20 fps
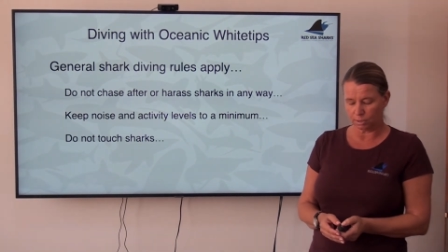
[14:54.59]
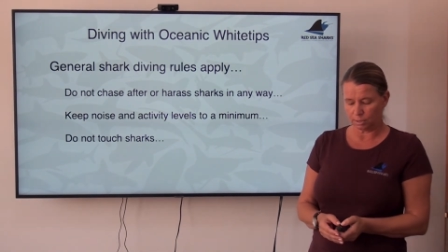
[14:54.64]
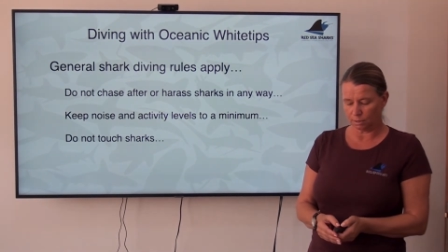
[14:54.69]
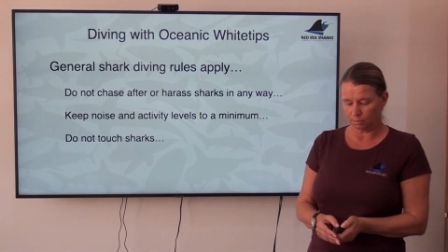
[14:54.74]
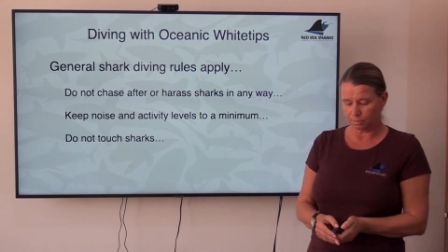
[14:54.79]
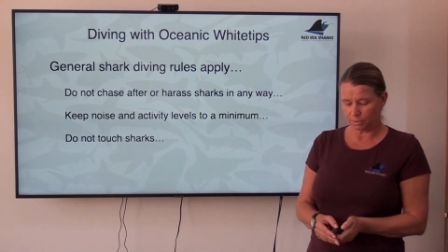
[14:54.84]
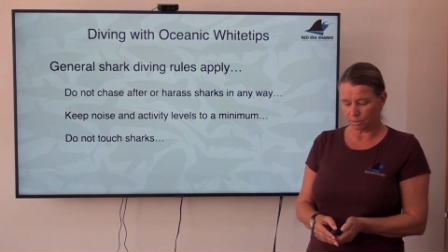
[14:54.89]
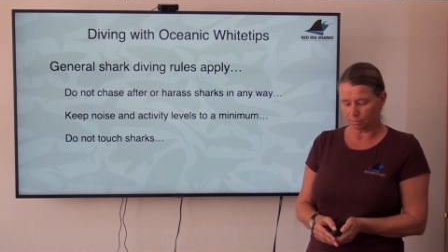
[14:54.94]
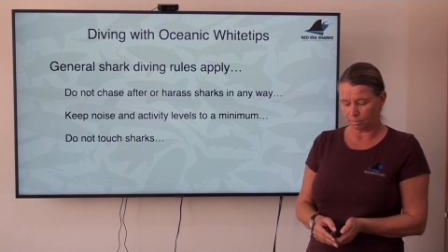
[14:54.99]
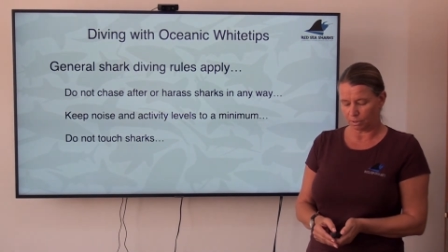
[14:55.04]
little
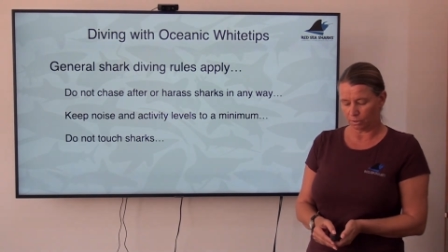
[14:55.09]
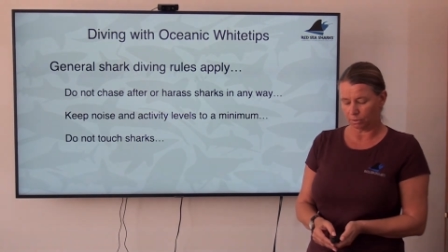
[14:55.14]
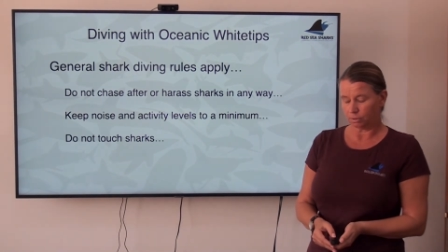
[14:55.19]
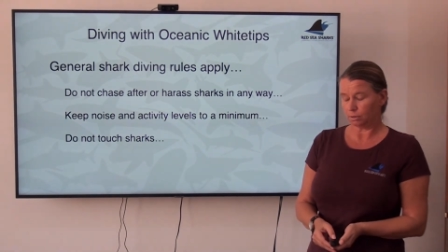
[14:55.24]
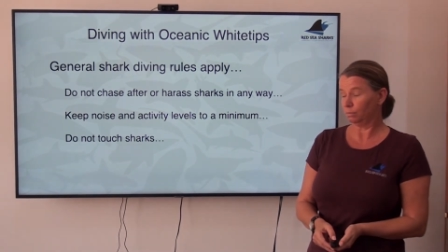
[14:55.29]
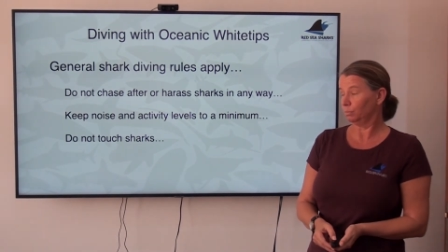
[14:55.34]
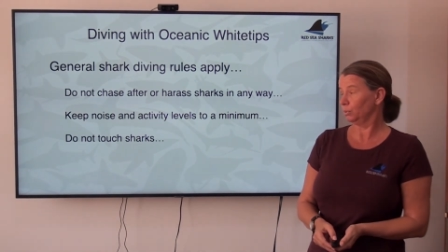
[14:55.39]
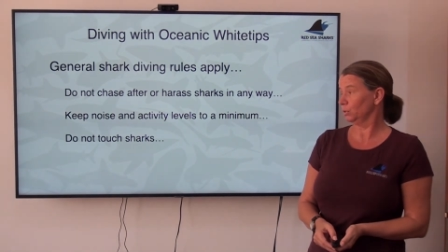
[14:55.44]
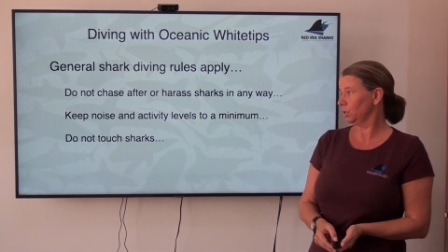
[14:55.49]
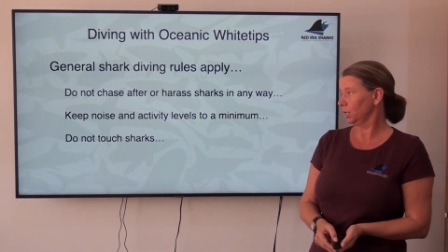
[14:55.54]
bit about
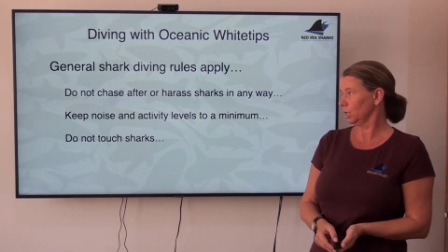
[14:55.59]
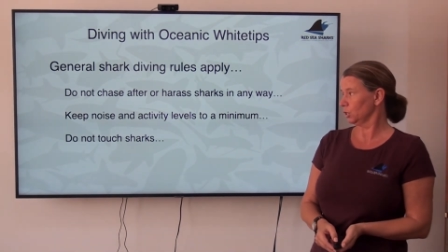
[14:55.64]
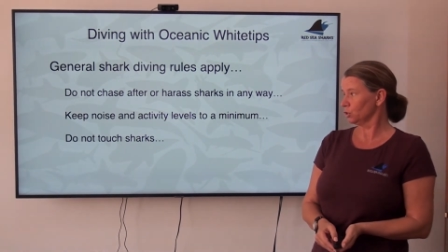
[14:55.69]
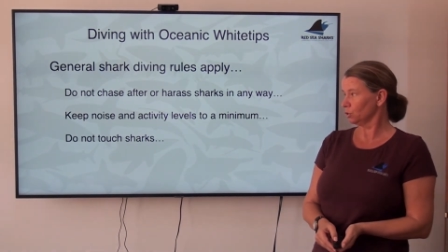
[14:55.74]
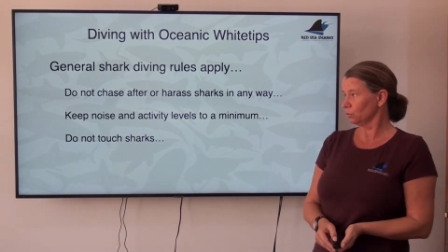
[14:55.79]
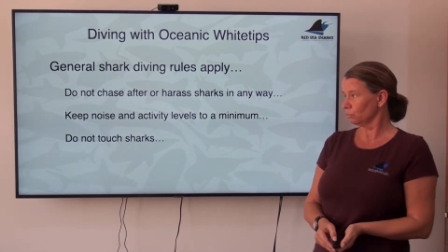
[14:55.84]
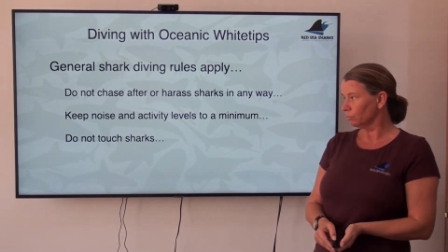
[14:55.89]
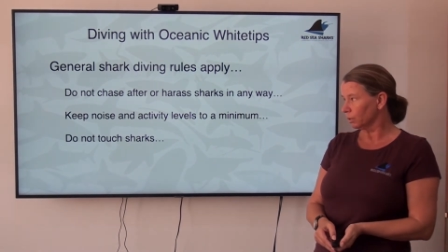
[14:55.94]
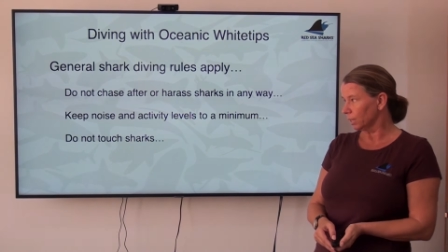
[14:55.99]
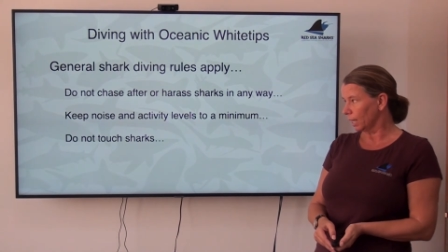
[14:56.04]
the
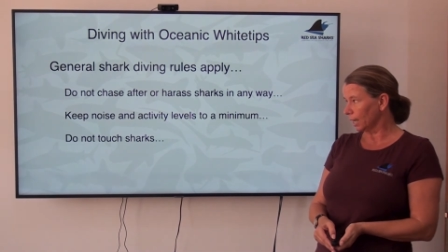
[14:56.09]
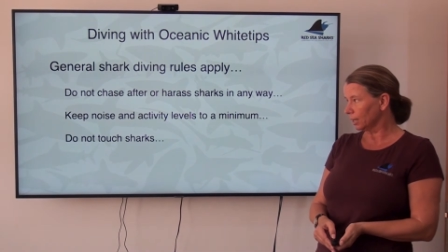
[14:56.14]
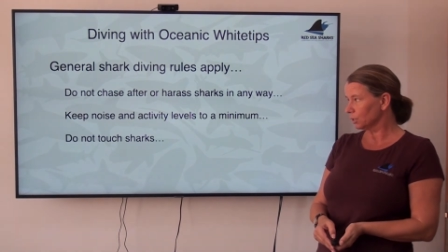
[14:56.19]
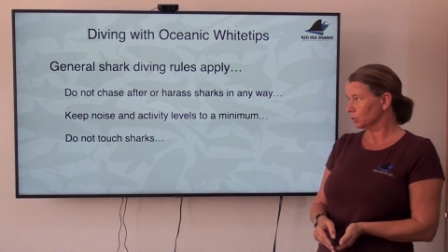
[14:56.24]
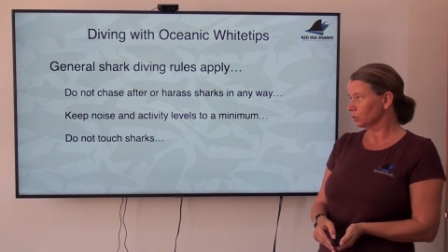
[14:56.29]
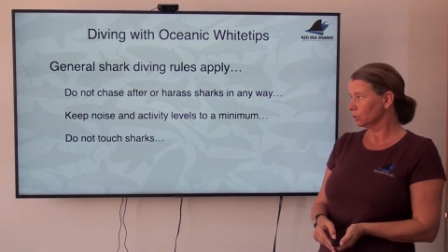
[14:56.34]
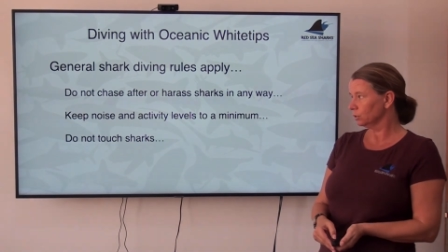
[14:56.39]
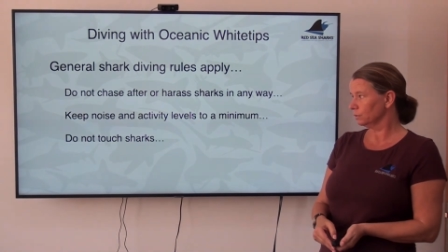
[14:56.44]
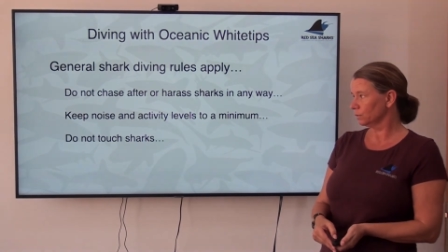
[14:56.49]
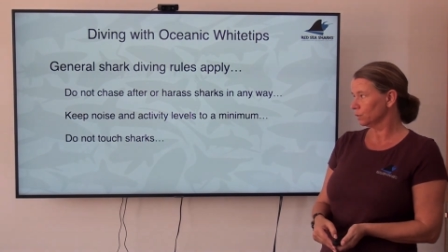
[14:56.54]
potential
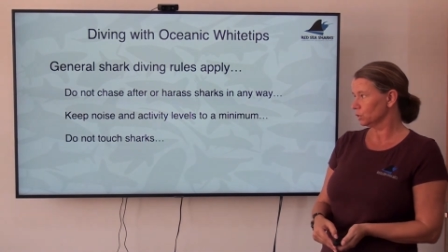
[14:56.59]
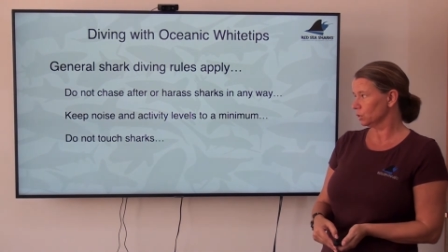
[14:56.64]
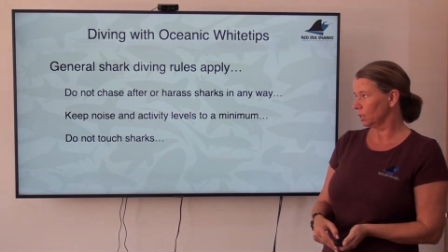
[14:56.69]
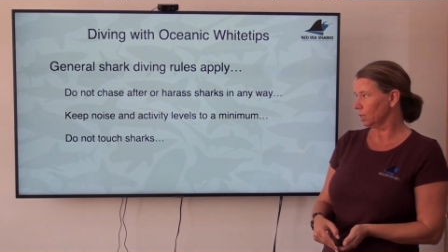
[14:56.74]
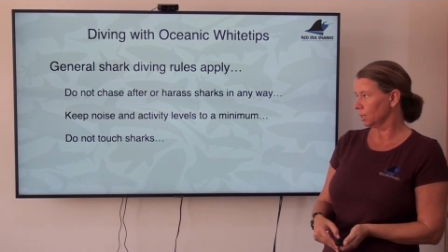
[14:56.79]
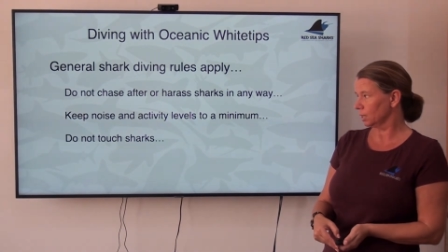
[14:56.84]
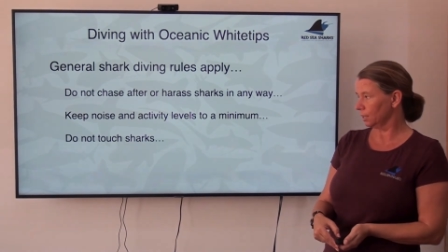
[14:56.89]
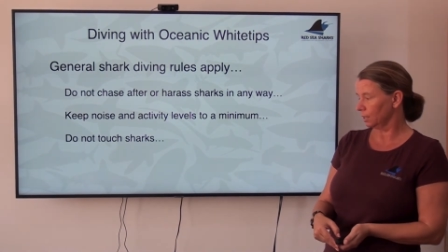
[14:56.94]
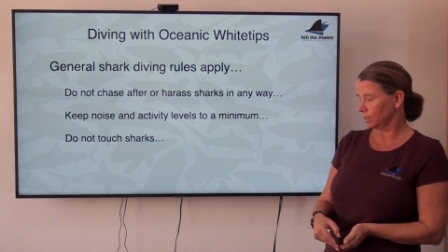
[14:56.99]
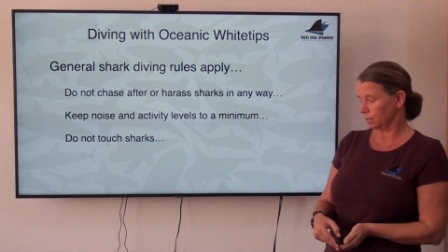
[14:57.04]
reaction of a
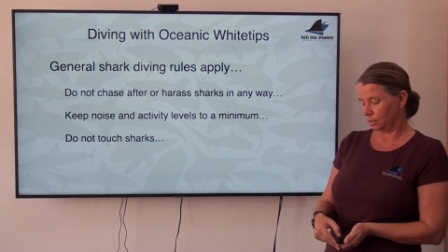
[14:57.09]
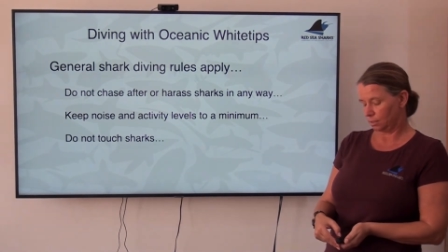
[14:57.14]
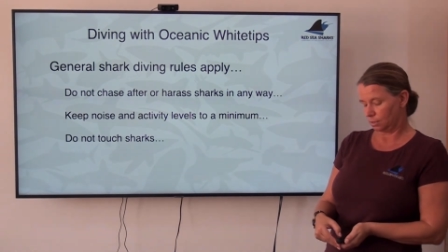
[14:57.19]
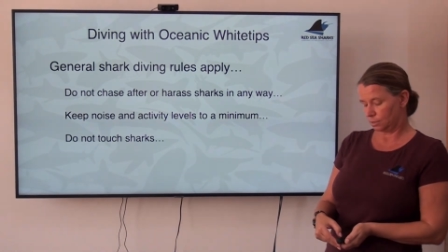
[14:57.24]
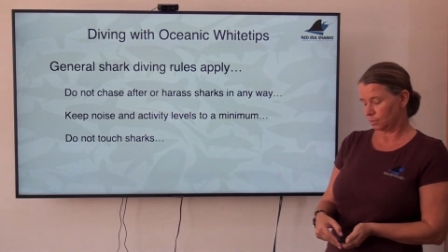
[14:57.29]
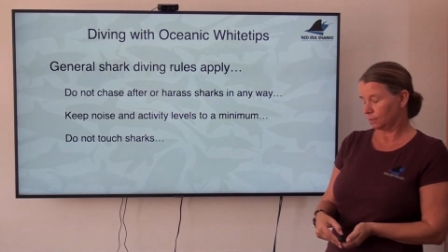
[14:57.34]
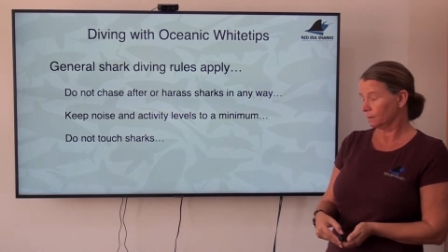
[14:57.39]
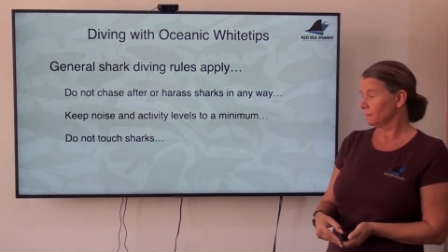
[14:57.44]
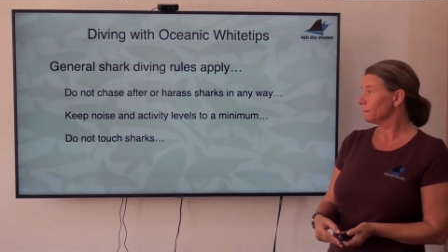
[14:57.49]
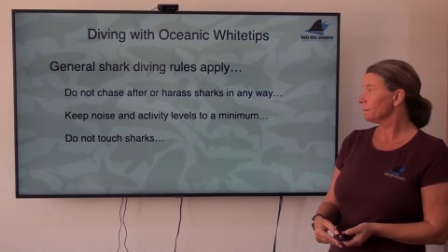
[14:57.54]
shark like
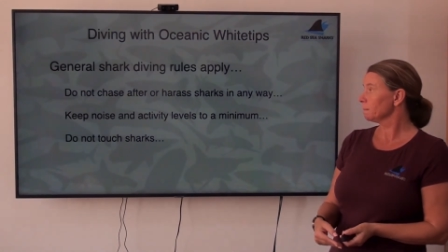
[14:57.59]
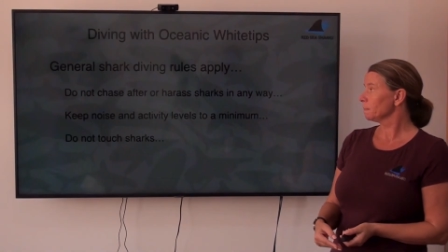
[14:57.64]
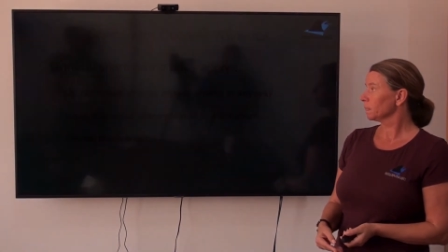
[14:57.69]
this.